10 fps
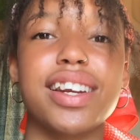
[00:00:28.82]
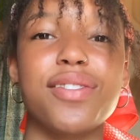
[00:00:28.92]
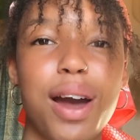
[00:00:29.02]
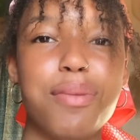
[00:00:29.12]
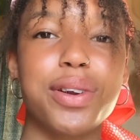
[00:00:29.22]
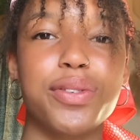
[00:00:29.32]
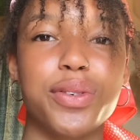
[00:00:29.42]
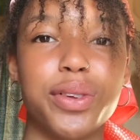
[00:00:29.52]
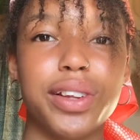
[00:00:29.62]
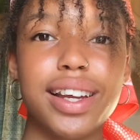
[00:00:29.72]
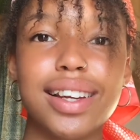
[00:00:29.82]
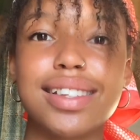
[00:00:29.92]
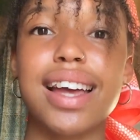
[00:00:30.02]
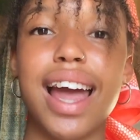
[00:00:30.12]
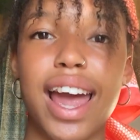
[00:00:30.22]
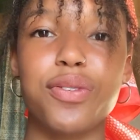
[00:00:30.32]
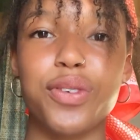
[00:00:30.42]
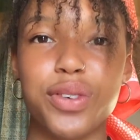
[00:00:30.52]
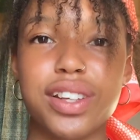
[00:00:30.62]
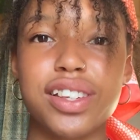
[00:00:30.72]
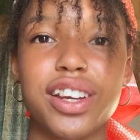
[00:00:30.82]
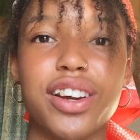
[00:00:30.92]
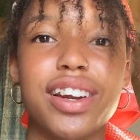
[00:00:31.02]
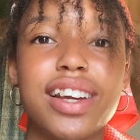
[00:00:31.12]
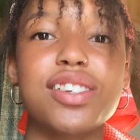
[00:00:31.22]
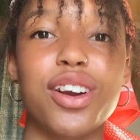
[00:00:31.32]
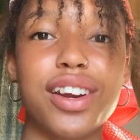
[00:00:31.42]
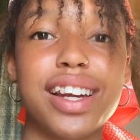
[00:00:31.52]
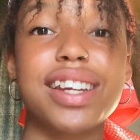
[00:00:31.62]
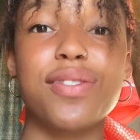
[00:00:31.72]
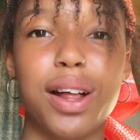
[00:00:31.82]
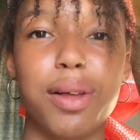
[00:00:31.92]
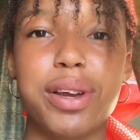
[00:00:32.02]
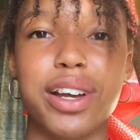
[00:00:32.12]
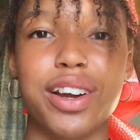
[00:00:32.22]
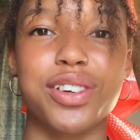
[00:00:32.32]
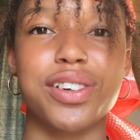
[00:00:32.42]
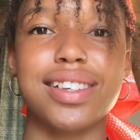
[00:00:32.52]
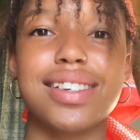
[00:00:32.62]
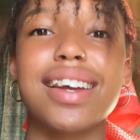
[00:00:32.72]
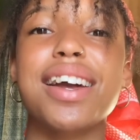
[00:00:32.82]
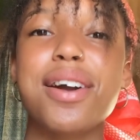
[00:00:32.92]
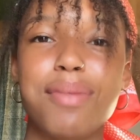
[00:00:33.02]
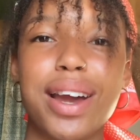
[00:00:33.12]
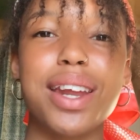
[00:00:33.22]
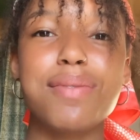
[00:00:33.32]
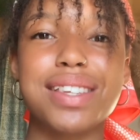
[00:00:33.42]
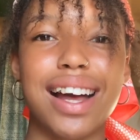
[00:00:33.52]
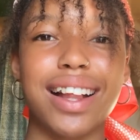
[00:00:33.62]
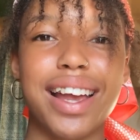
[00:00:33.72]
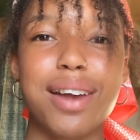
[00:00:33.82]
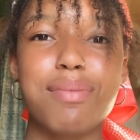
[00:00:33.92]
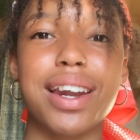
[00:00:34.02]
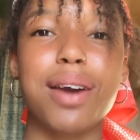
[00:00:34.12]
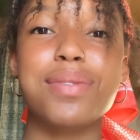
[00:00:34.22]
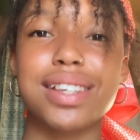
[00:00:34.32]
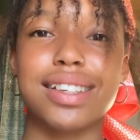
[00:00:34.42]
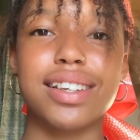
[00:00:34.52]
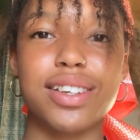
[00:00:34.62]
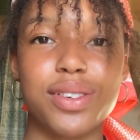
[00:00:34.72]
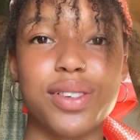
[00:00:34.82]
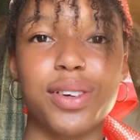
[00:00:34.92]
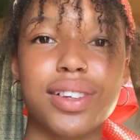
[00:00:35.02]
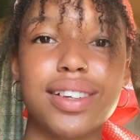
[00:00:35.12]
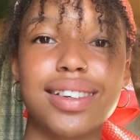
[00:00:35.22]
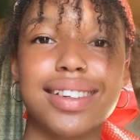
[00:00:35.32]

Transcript: and evaporative cooling to end food insecurity starting in developing countries. My name is Alham and I'm 16 years old.